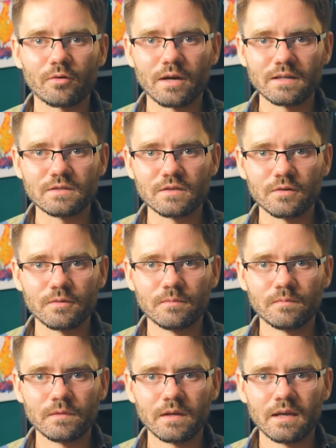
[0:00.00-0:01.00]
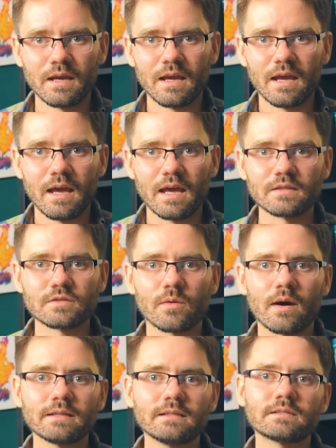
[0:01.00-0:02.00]
I do. And so
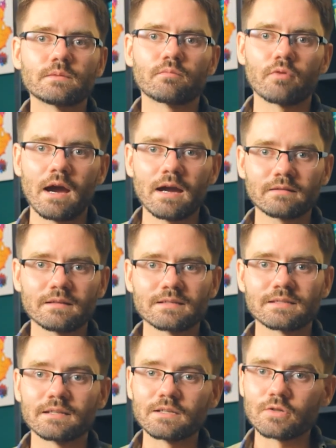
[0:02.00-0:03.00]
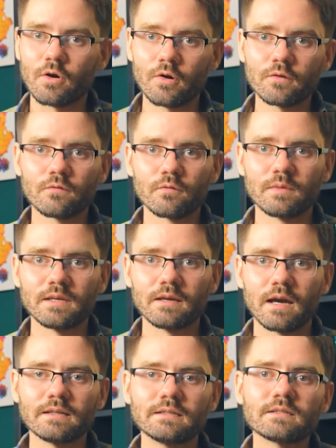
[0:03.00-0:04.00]
I need to practice, and it's hard for me.
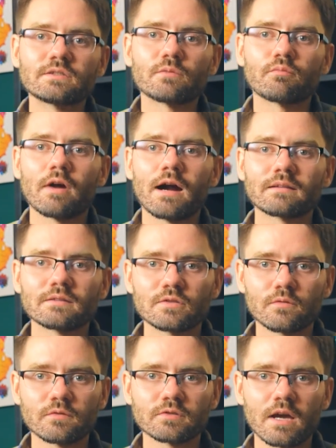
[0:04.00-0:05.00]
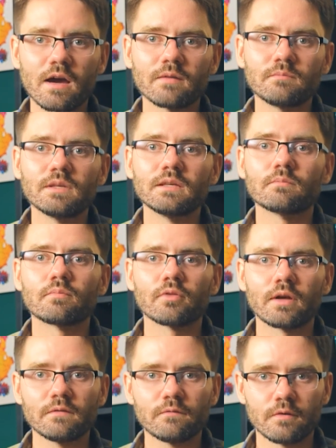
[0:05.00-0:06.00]
I needed to practice over time being
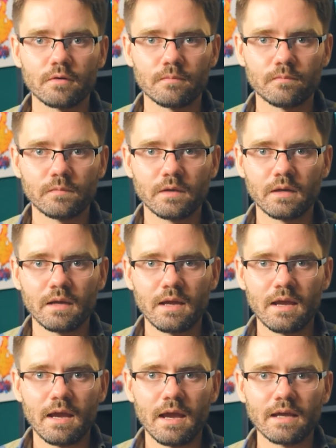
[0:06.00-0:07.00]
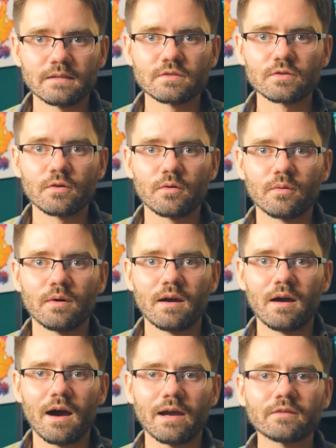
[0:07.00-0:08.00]
playful. And so
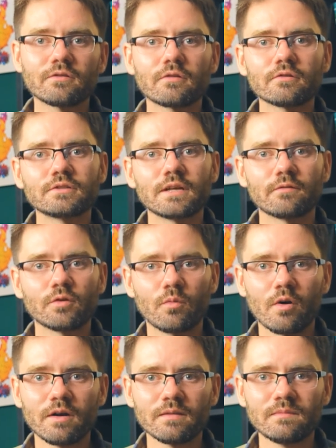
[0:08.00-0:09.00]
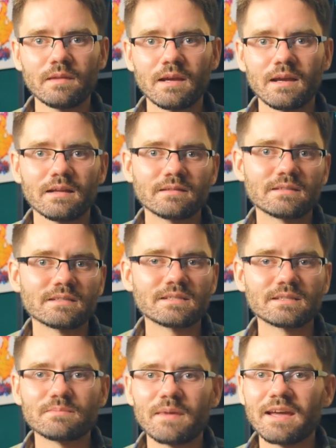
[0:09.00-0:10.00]
I encourage everyone to
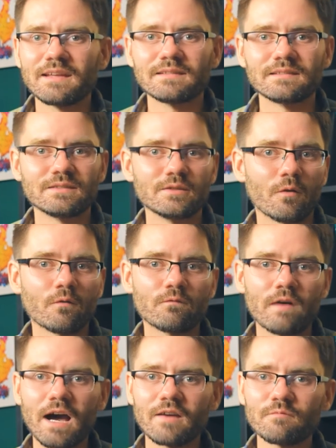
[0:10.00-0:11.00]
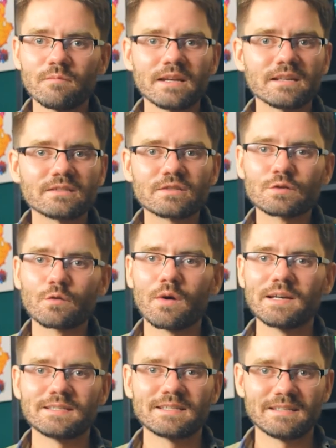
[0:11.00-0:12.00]
spend, 5 minutes
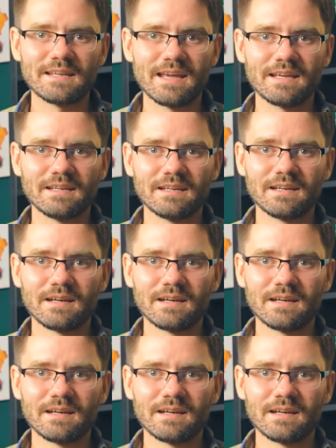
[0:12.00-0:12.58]
twice a day